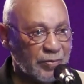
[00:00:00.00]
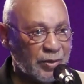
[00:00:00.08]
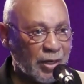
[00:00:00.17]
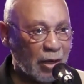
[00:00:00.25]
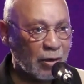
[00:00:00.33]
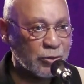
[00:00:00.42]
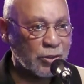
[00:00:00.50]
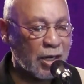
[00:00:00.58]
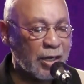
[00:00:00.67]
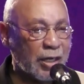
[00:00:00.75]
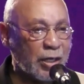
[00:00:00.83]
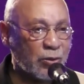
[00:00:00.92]

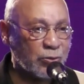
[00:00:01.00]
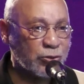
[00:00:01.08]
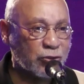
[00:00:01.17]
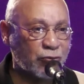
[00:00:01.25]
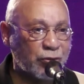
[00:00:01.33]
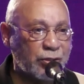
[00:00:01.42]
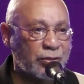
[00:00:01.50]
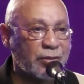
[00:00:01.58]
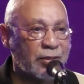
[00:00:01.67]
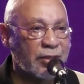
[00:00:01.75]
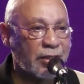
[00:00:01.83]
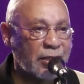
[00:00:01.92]
$ Ingle Street,
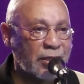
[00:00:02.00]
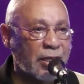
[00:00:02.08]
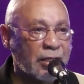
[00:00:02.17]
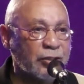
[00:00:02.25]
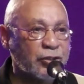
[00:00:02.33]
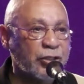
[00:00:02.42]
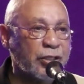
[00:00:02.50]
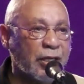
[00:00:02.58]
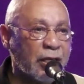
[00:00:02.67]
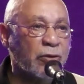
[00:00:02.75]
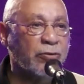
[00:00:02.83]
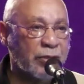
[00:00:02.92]

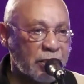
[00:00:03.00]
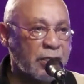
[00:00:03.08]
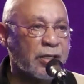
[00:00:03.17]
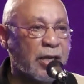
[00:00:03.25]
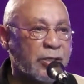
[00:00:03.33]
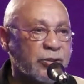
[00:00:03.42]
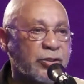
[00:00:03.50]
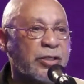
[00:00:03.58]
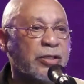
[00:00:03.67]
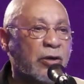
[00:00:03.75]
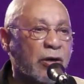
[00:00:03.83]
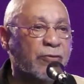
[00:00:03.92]

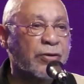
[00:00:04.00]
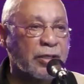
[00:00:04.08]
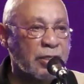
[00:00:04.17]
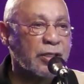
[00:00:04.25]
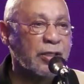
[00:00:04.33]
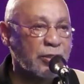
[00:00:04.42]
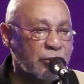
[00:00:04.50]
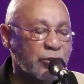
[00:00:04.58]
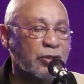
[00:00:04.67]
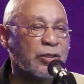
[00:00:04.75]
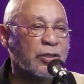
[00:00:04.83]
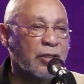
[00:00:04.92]

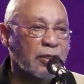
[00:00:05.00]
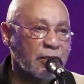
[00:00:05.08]
ENGLESTREET,